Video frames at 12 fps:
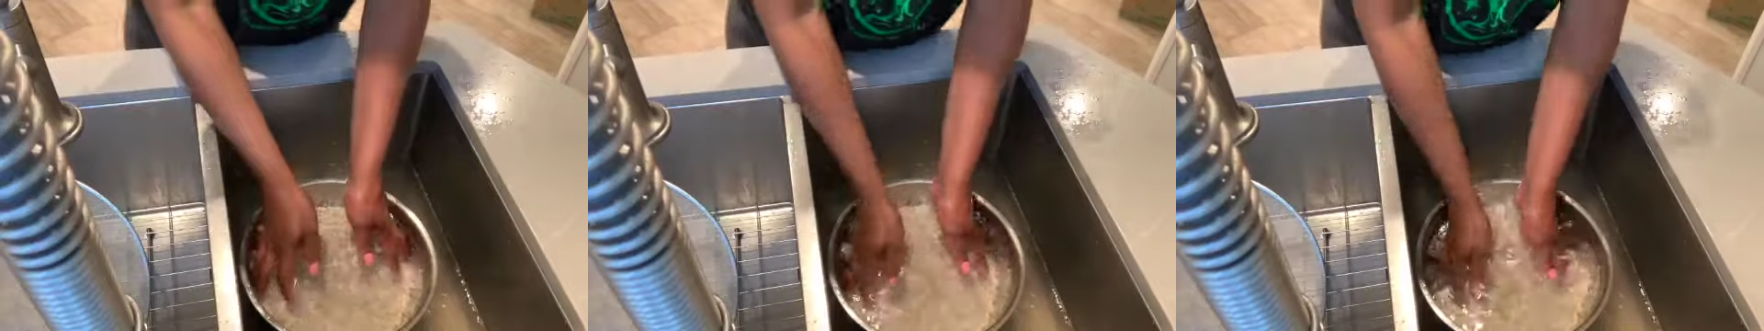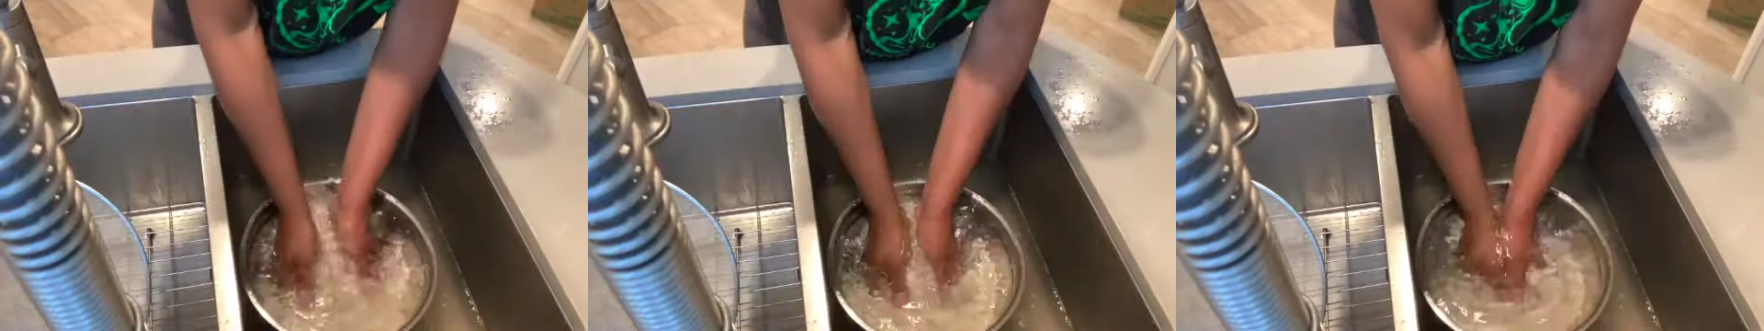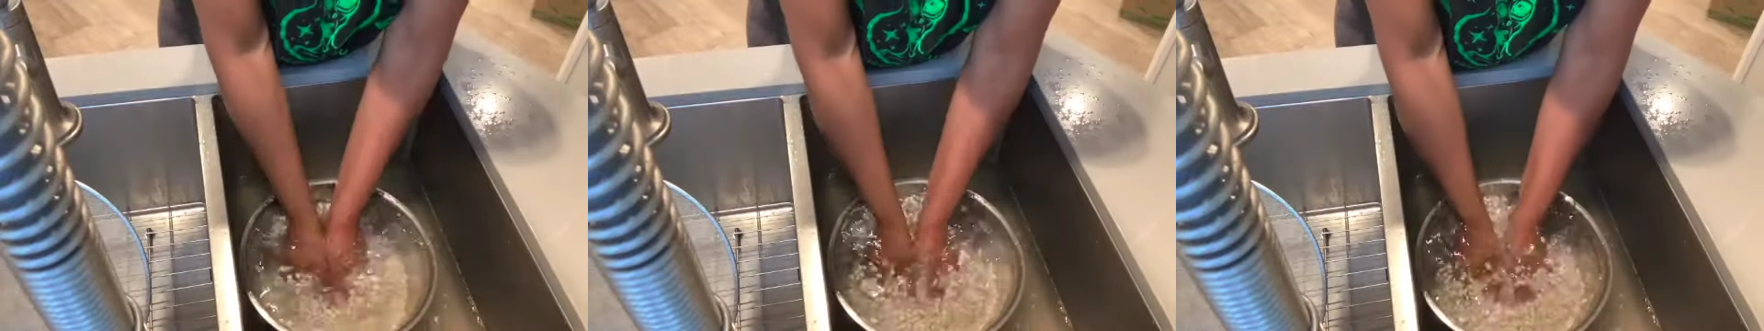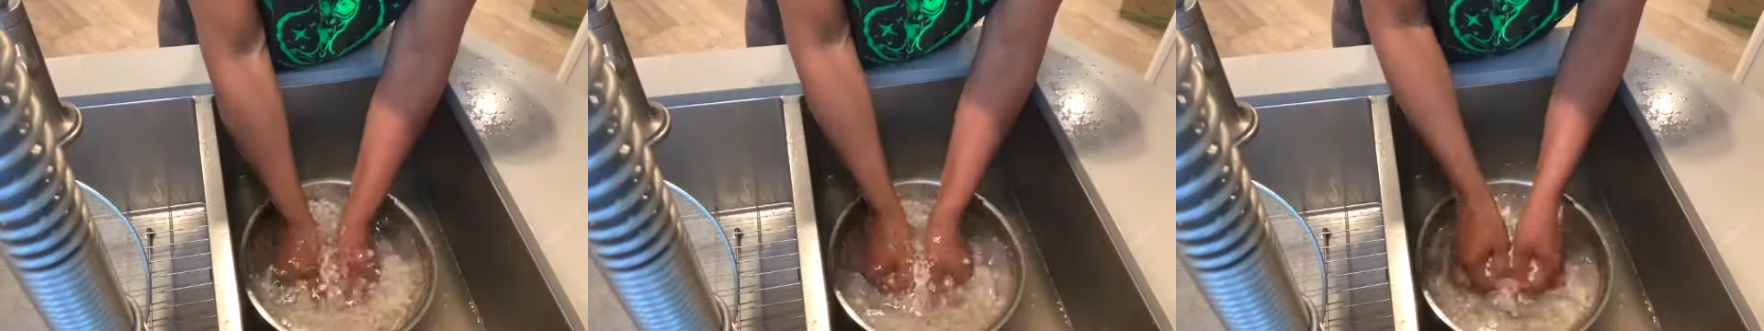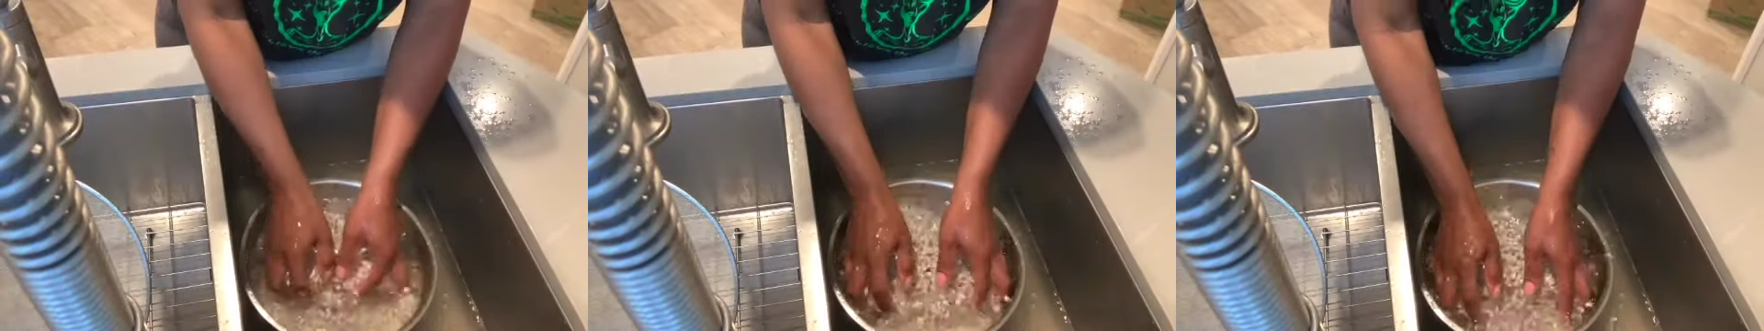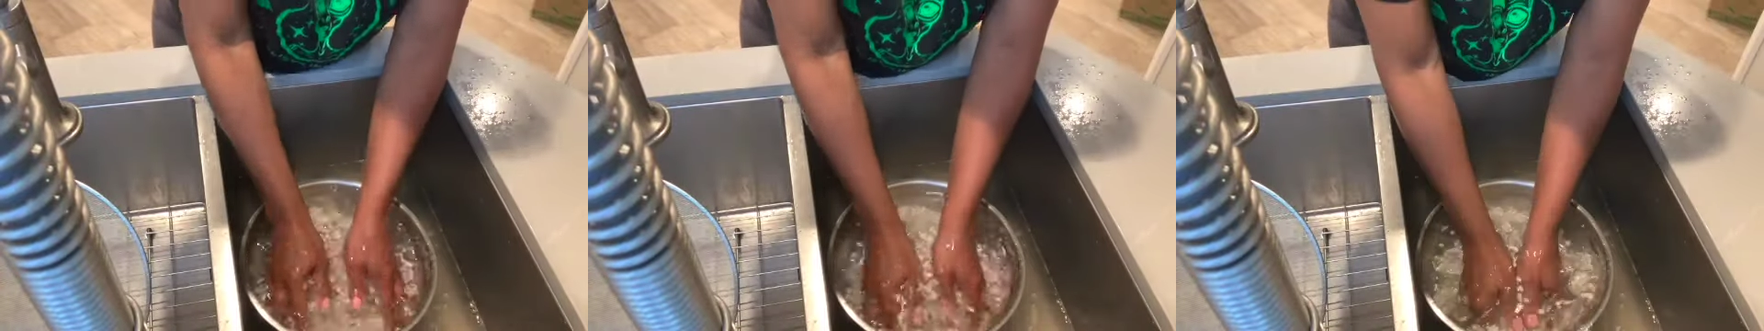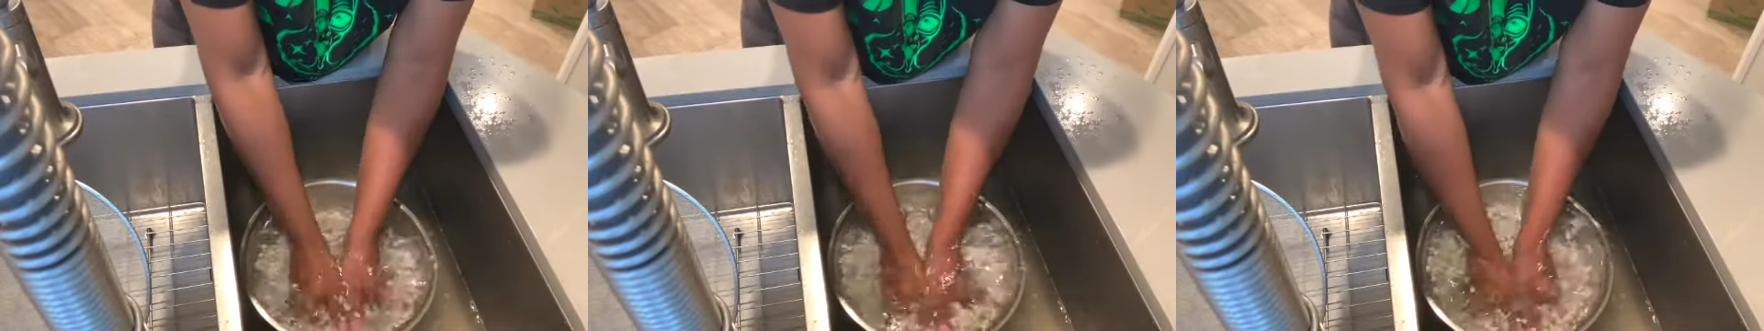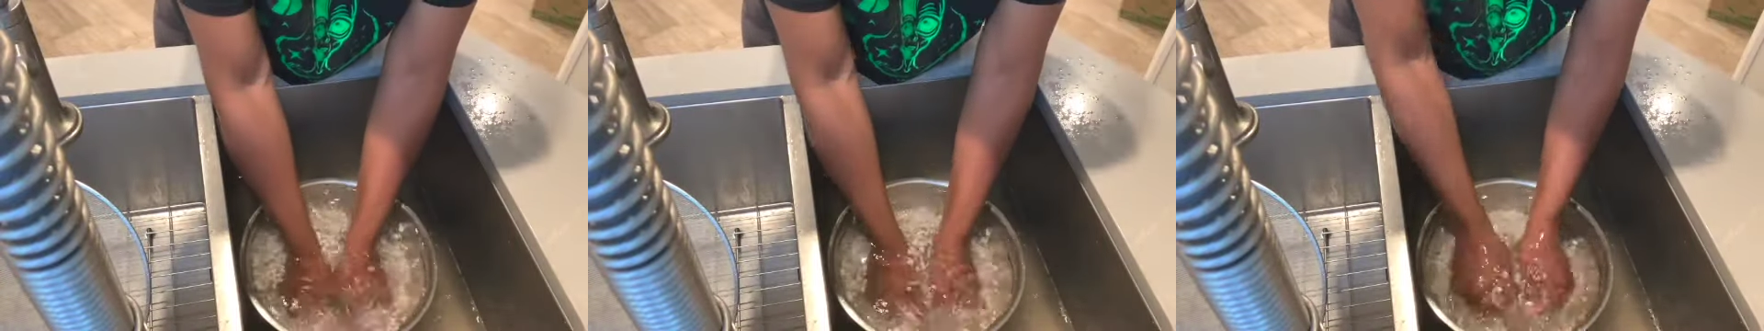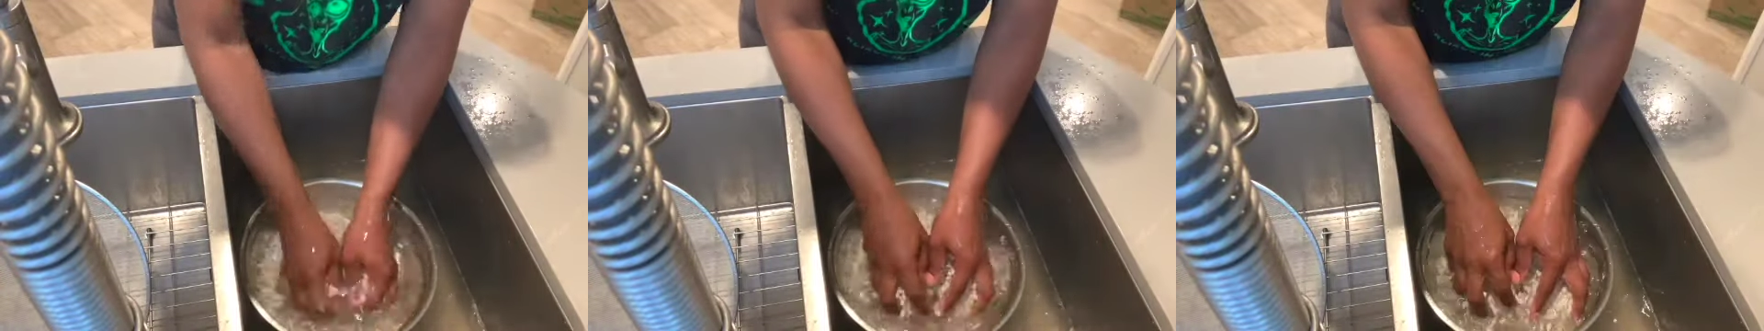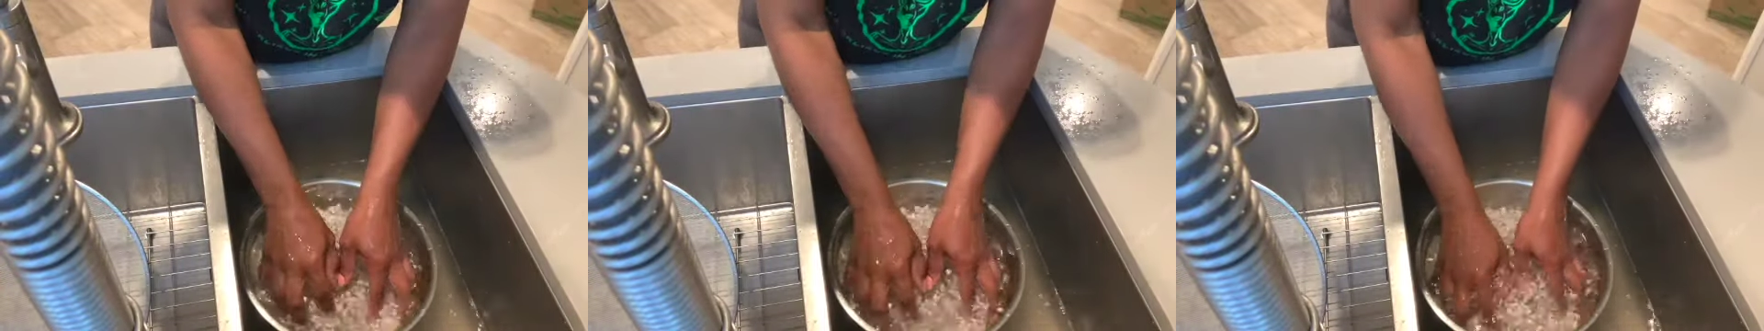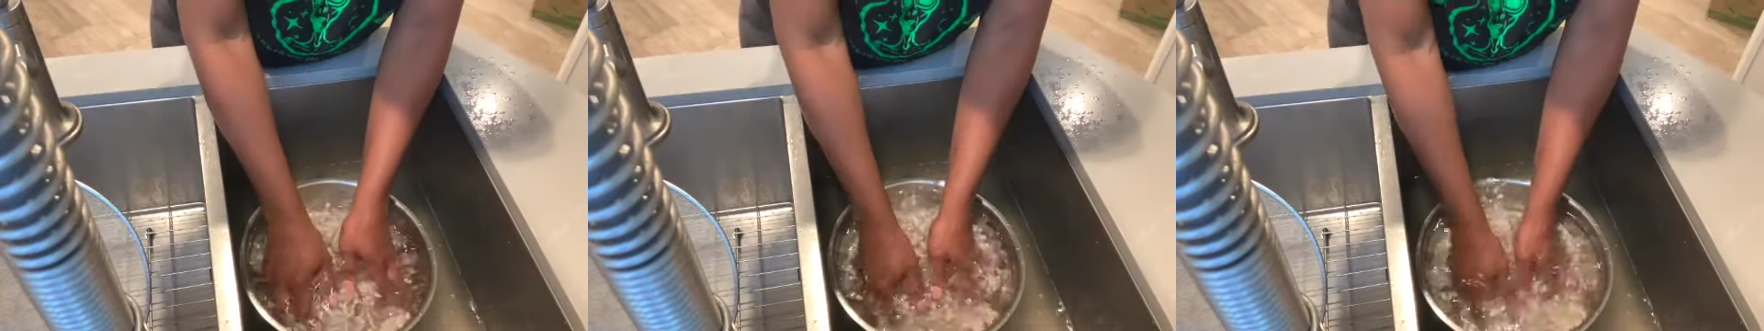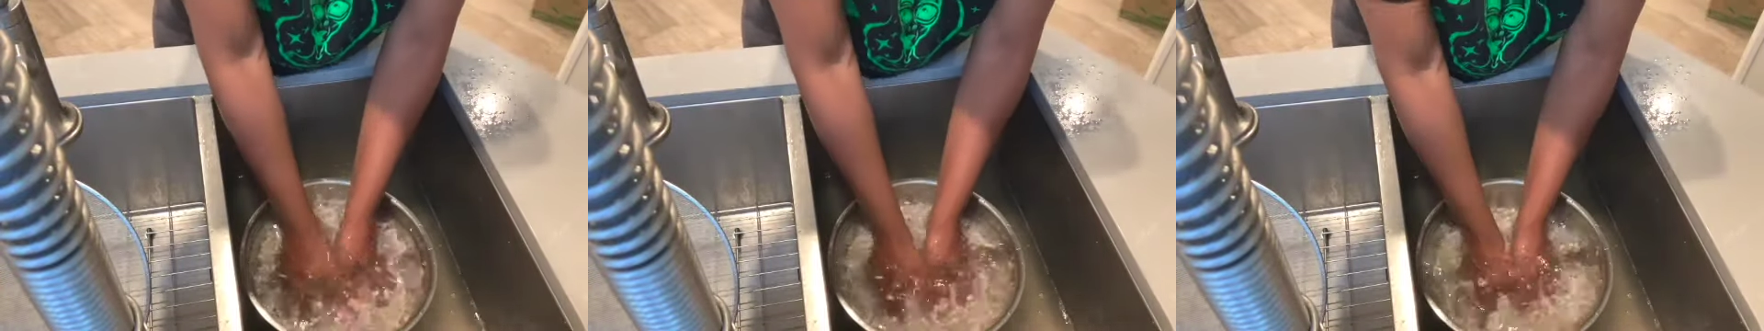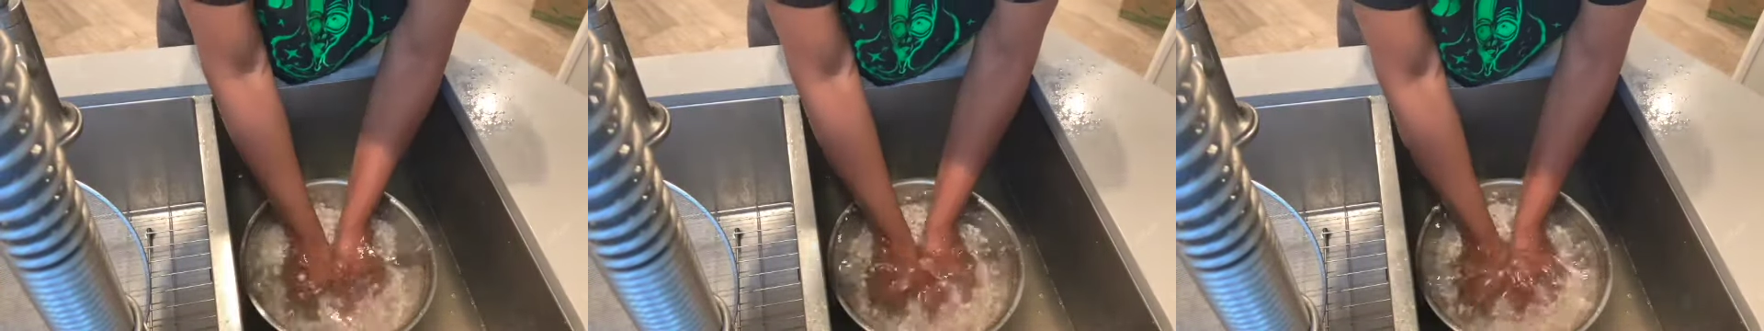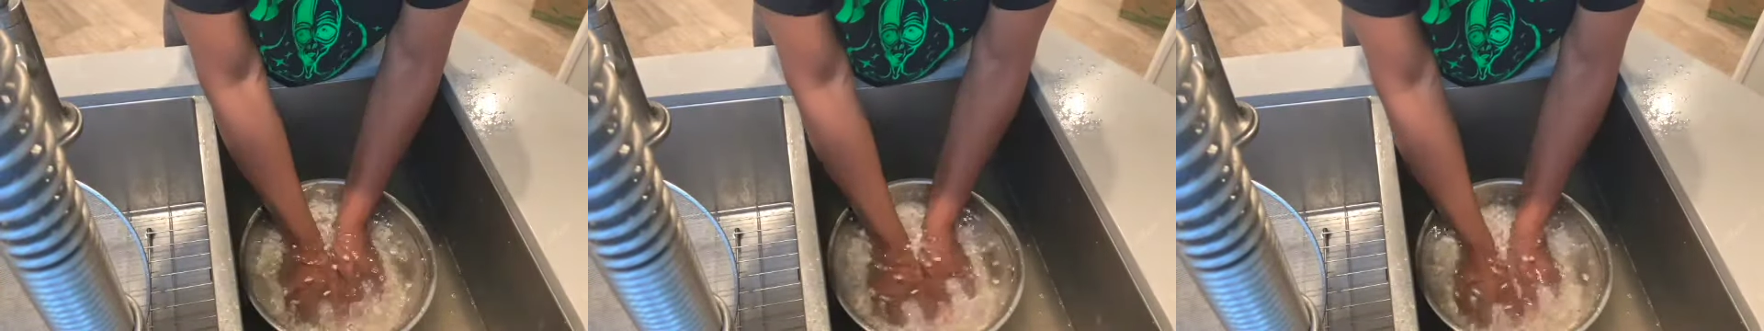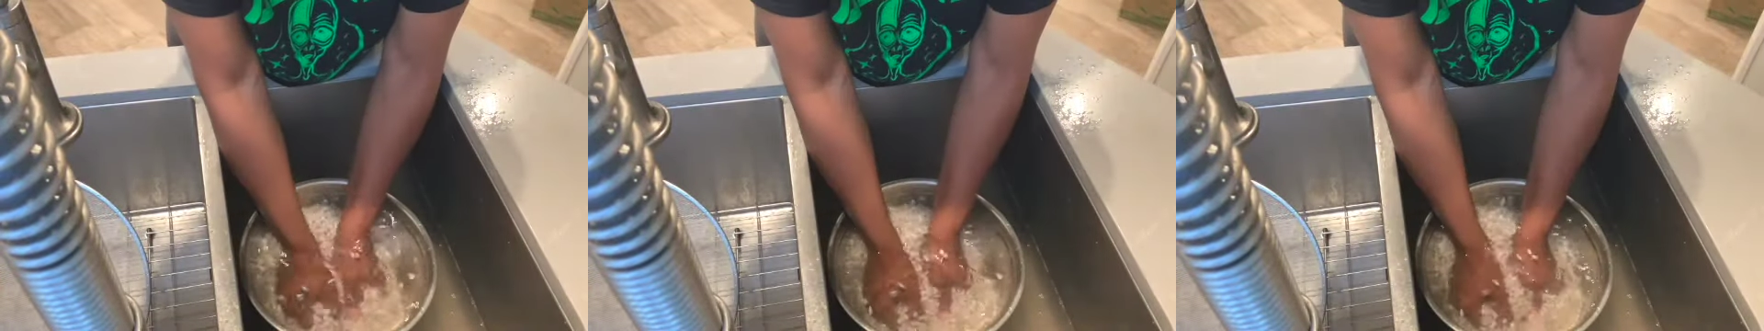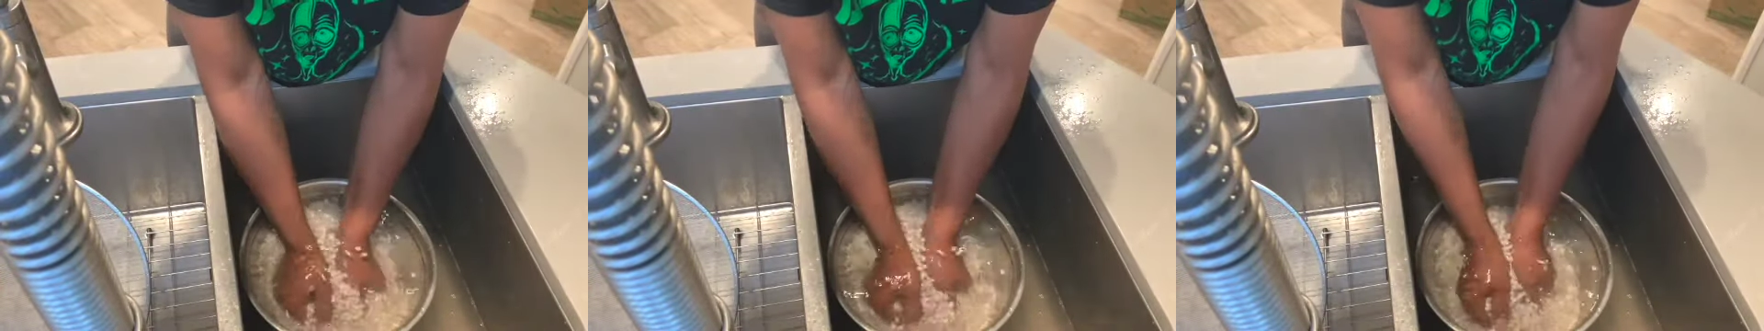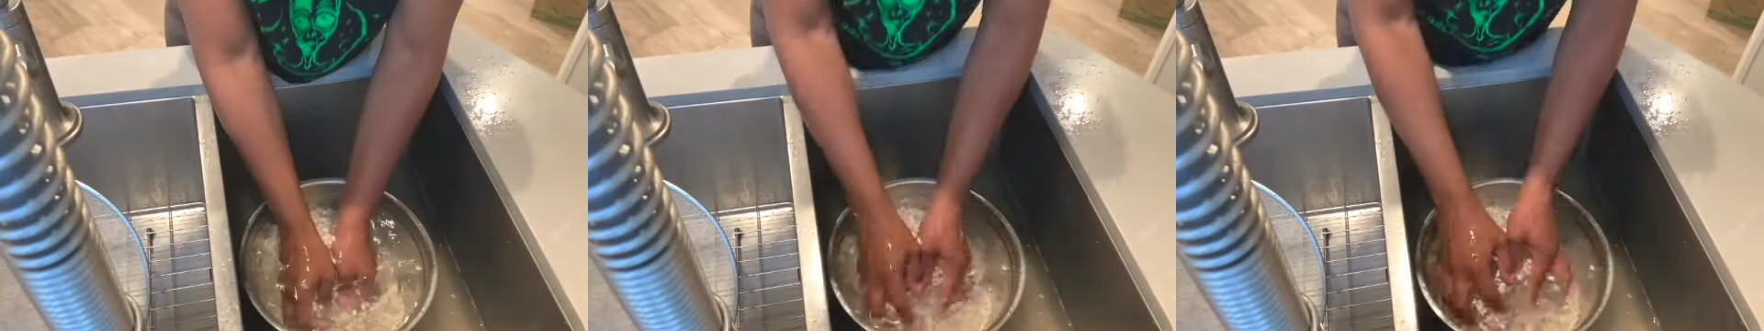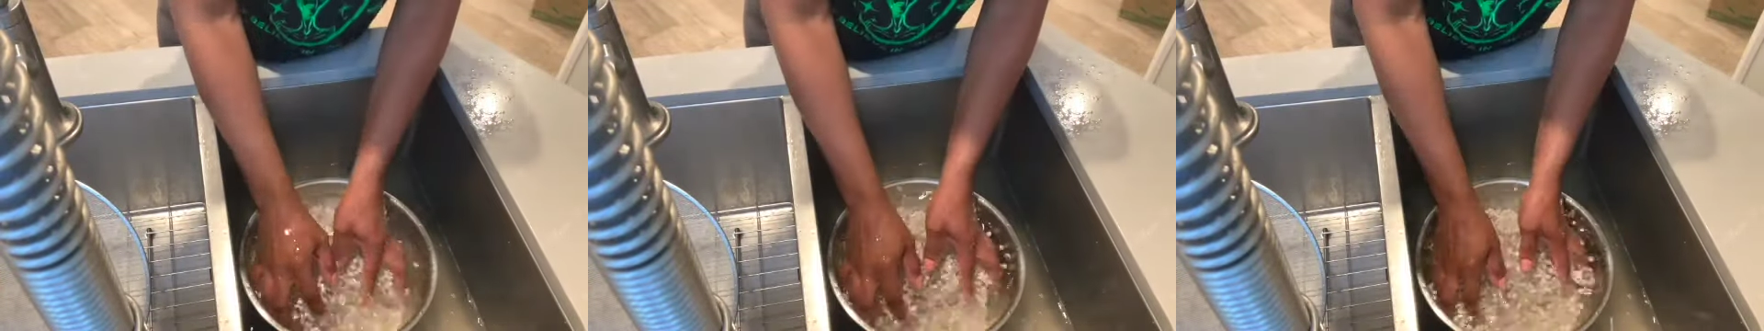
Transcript: [unreadable: no face in view]